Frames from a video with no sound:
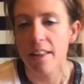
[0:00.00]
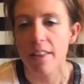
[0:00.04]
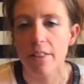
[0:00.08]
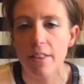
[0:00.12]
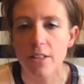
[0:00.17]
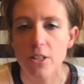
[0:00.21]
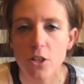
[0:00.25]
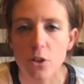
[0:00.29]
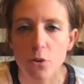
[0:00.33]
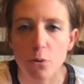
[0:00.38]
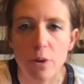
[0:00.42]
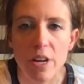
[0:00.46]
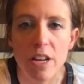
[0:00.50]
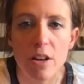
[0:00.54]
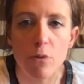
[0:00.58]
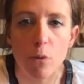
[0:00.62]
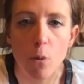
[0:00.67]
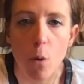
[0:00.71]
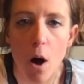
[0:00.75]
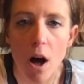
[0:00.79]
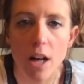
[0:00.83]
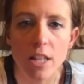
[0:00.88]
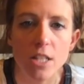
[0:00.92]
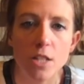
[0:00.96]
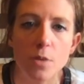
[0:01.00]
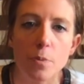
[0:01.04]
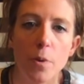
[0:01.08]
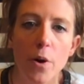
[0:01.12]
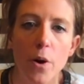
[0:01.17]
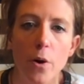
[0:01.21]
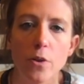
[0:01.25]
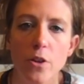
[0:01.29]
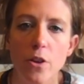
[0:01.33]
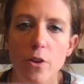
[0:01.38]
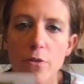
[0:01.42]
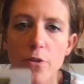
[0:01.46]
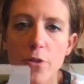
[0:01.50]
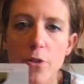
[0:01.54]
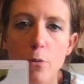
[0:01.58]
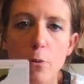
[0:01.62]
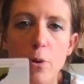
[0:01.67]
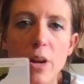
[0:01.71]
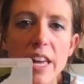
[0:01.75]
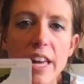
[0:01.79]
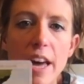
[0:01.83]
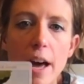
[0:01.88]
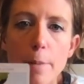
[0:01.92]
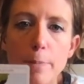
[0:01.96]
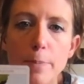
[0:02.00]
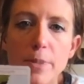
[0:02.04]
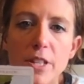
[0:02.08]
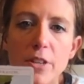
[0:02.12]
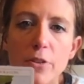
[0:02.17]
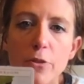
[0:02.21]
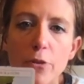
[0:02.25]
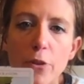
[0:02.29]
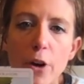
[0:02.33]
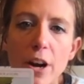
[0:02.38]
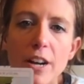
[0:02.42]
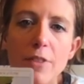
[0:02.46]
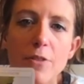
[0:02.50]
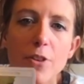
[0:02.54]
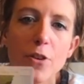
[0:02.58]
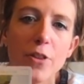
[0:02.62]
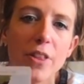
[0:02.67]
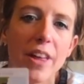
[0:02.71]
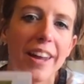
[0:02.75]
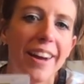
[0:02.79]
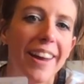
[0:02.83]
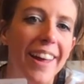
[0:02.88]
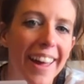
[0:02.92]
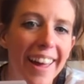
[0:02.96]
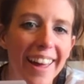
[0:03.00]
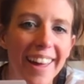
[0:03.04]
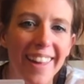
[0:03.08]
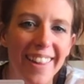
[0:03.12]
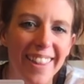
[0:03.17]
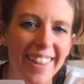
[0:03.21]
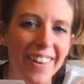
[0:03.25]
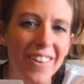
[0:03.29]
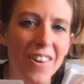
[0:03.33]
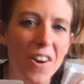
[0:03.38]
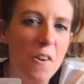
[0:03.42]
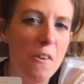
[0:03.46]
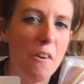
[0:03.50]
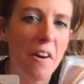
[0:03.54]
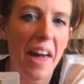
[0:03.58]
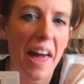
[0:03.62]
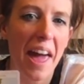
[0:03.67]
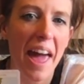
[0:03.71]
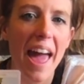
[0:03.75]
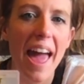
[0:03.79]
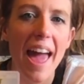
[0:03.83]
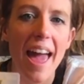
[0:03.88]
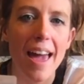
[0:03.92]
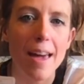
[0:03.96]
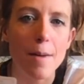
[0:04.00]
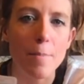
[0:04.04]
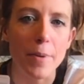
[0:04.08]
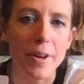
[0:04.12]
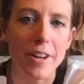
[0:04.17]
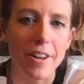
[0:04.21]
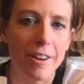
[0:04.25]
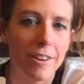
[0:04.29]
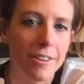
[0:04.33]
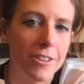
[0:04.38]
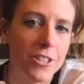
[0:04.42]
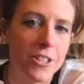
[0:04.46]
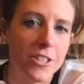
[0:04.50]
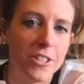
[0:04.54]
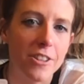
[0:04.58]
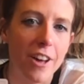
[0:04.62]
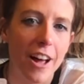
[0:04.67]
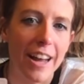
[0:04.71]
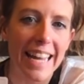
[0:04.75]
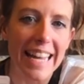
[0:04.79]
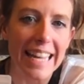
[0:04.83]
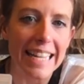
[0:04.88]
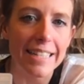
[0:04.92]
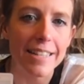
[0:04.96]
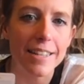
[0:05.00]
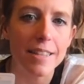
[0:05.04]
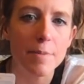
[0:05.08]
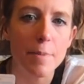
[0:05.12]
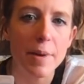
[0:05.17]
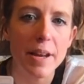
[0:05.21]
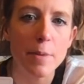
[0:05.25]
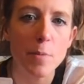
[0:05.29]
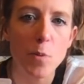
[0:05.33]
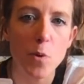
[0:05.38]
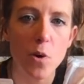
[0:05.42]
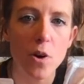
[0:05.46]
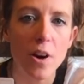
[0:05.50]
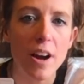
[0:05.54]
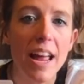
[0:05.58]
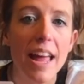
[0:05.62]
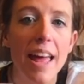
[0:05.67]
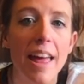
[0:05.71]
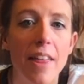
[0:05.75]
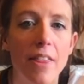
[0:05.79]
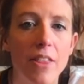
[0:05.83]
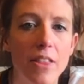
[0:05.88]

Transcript: This three of wands mode. You have three cups in front of you that they're okay, but you're just not into them anymore.